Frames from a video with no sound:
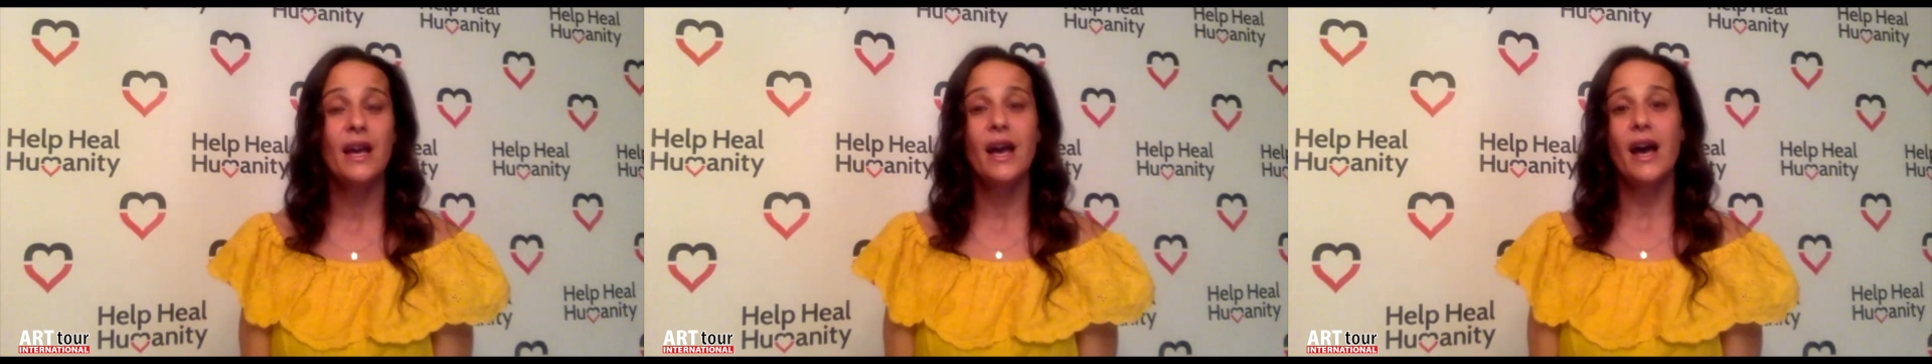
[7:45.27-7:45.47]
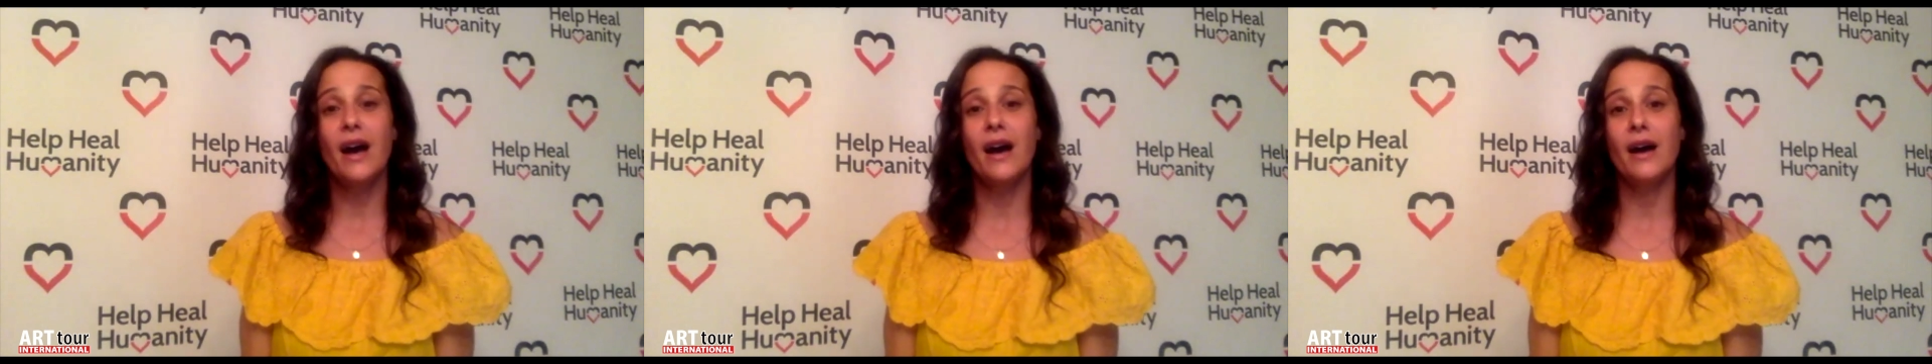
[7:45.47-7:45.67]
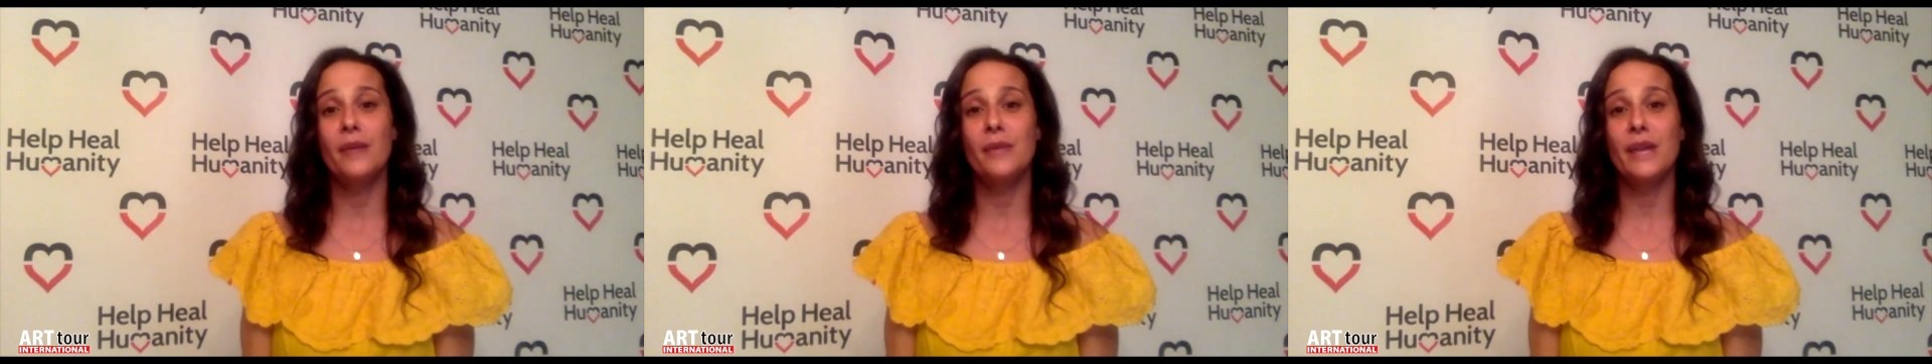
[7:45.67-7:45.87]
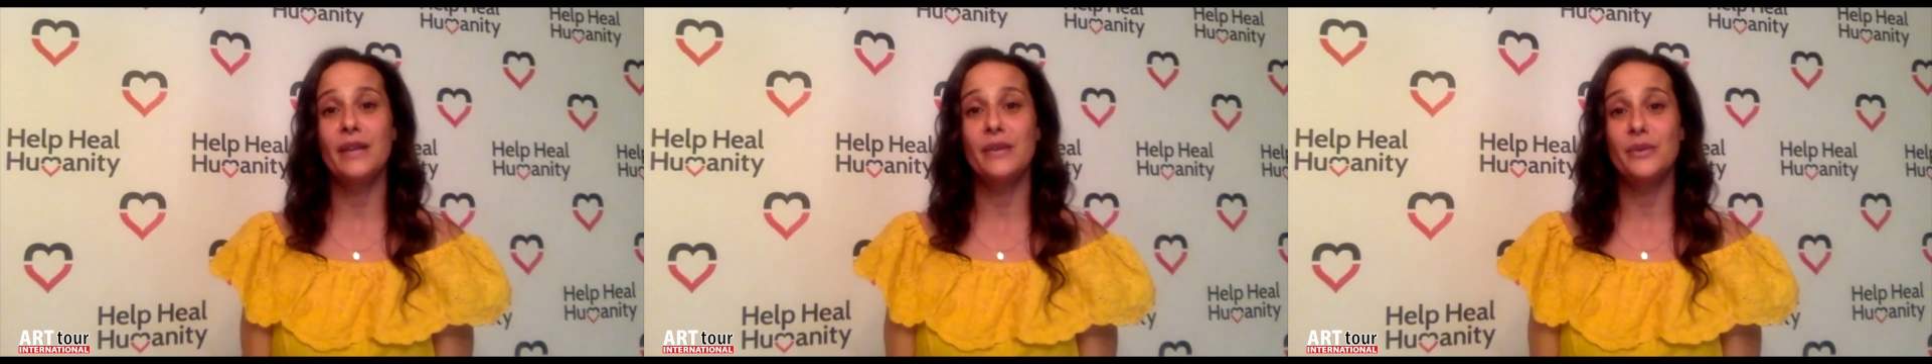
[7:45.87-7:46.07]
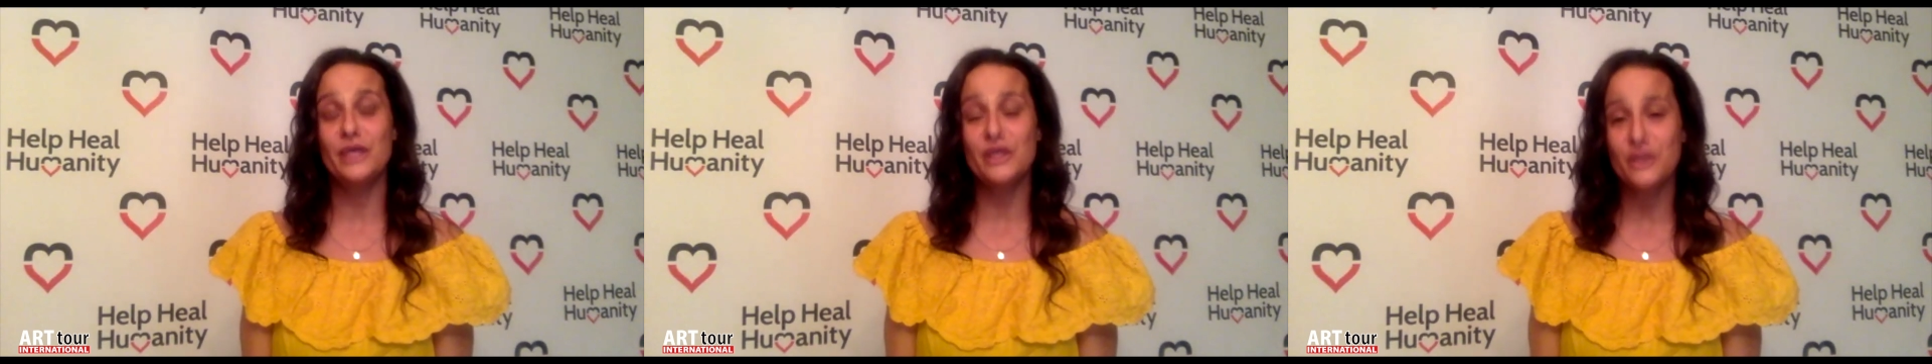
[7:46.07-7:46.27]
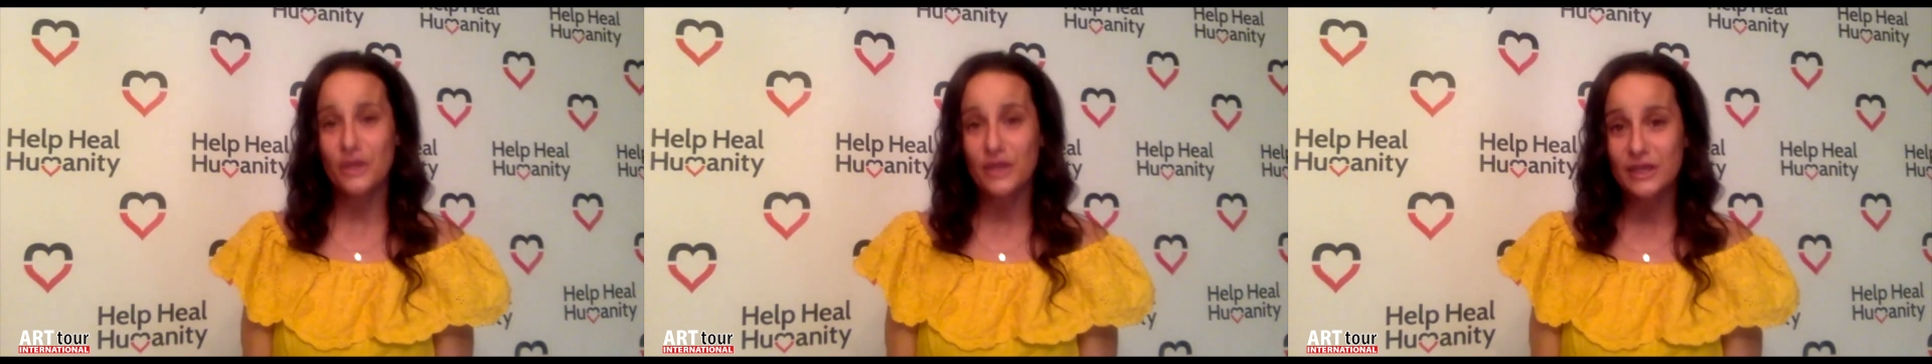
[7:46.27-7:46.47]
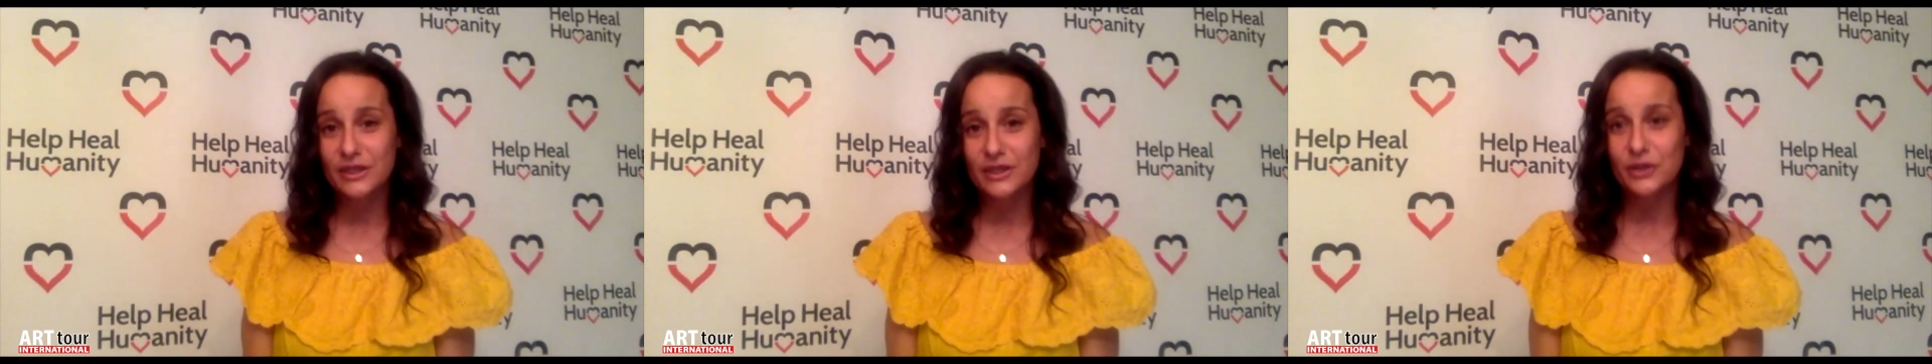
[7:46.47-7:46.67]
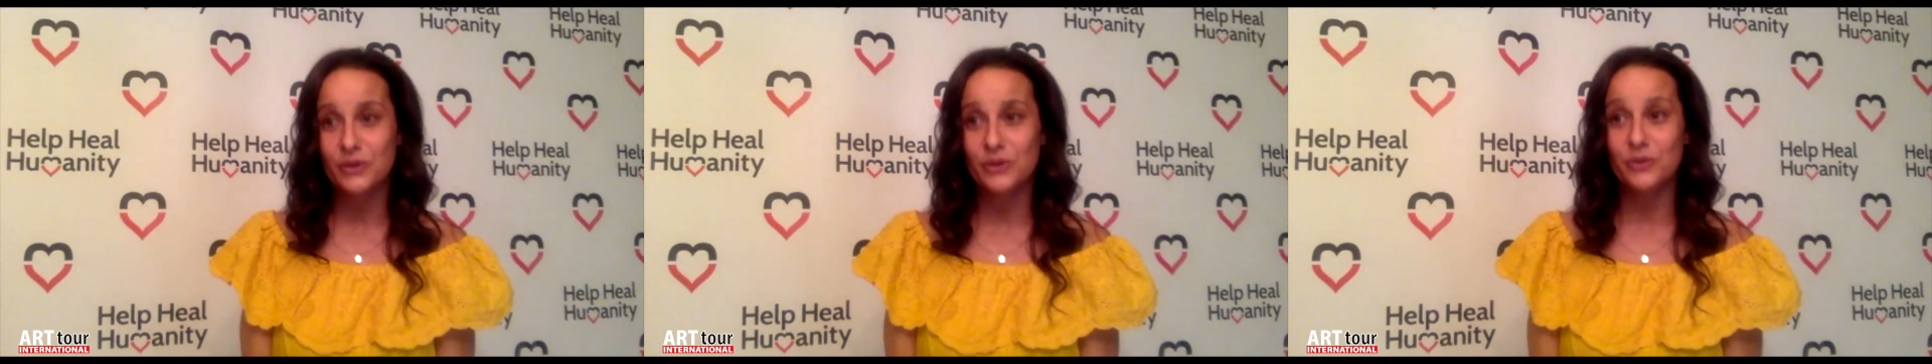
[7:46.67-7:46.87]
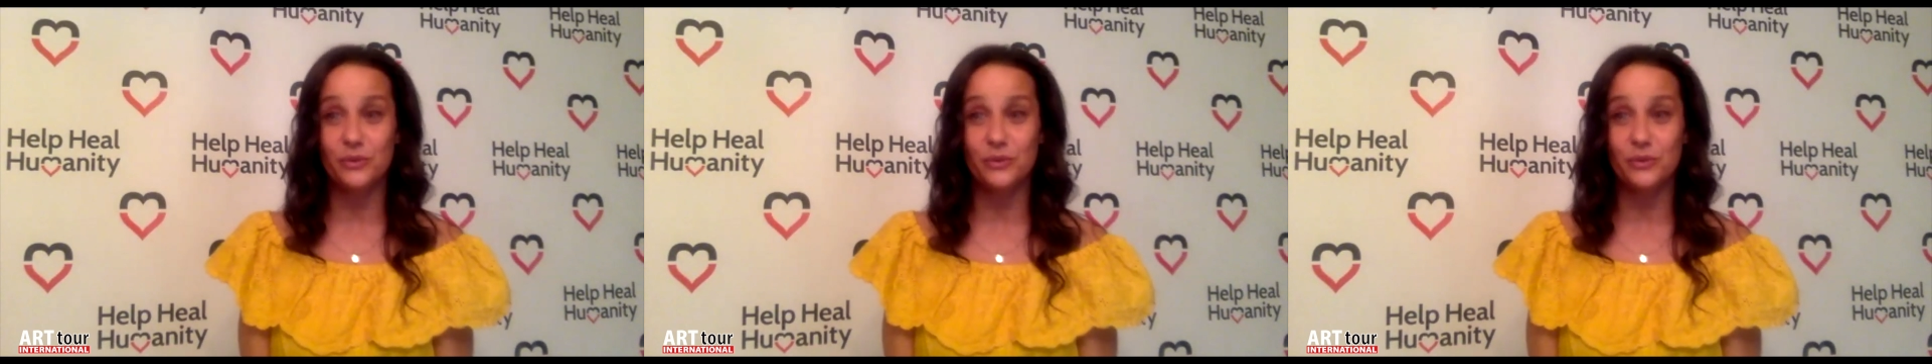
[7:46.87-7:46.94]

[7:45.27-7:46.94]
And we started to